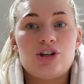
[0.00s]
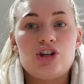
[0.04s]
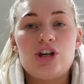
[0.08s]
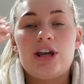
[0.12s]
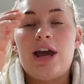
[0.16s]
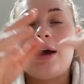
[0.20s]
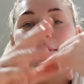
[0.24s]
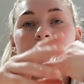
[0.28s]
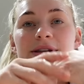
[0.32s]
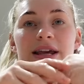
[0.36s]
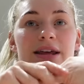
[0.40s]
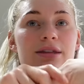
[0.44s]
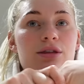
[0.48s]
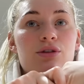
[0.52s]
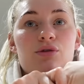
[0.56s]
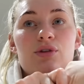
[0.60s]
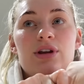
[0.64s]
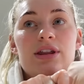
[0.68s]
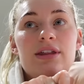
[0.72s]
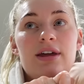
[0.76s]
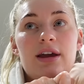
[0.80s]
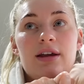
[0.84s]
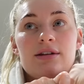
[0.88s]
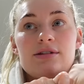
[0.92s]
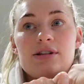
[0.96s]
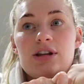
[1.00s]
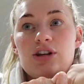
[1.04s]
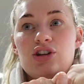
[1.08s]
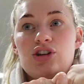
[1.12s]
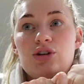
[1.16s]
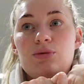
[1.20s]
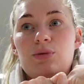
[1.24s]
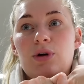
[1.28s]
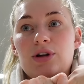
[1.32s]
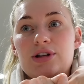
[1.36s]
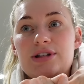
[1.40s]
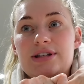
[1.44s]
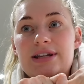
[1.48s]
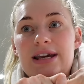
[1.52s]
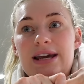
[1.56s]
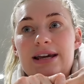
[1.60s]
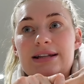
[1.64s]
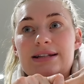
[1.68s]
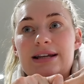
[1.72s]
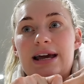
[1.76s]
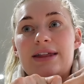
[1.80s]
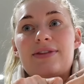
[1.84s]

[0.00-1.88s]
she kept saying three things that she wanted,